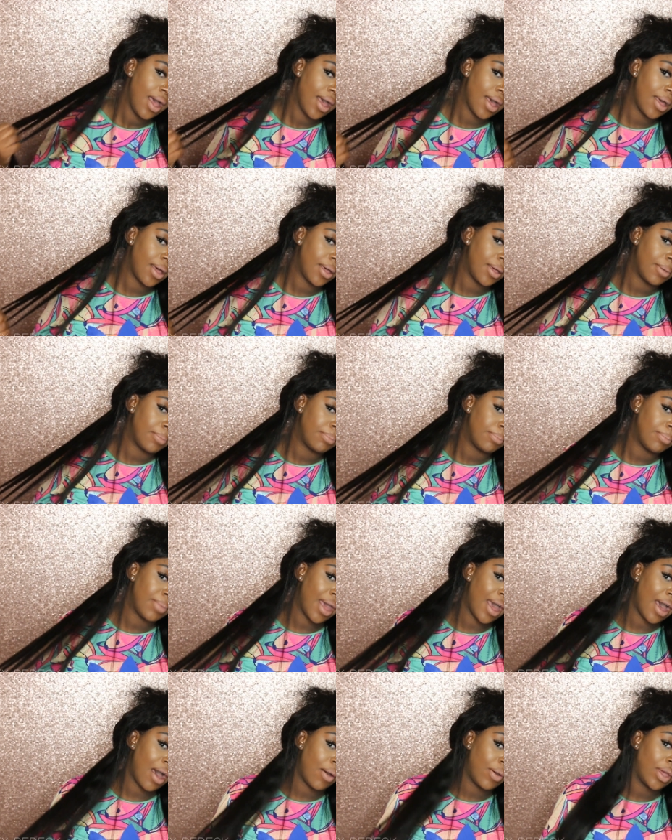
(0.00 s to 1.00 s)

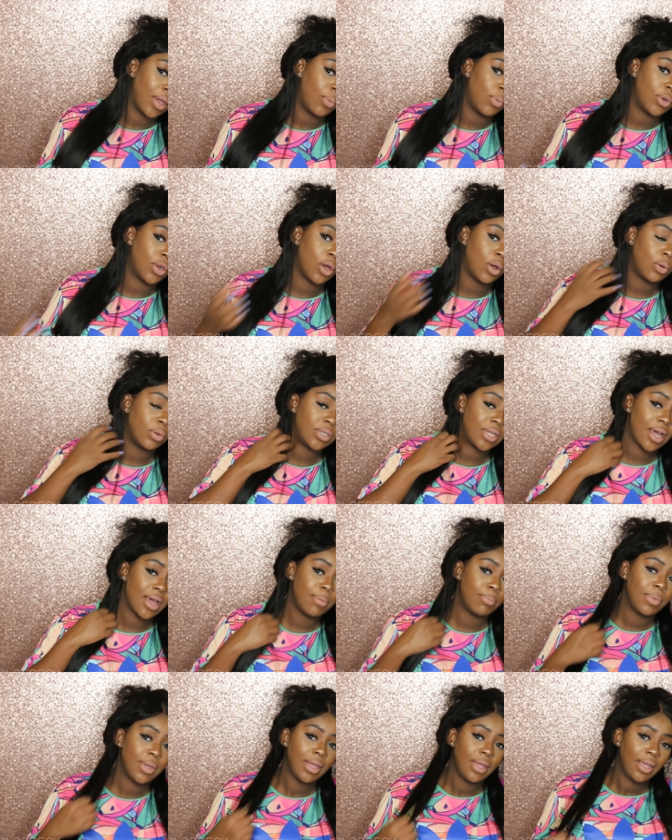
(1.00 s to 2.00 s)
how it would hold
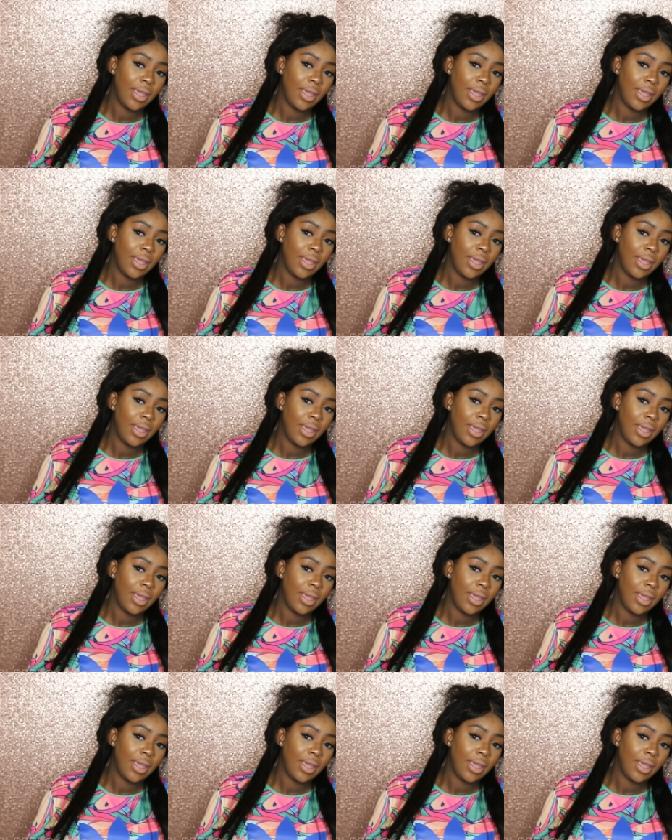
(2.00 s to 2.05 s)
up,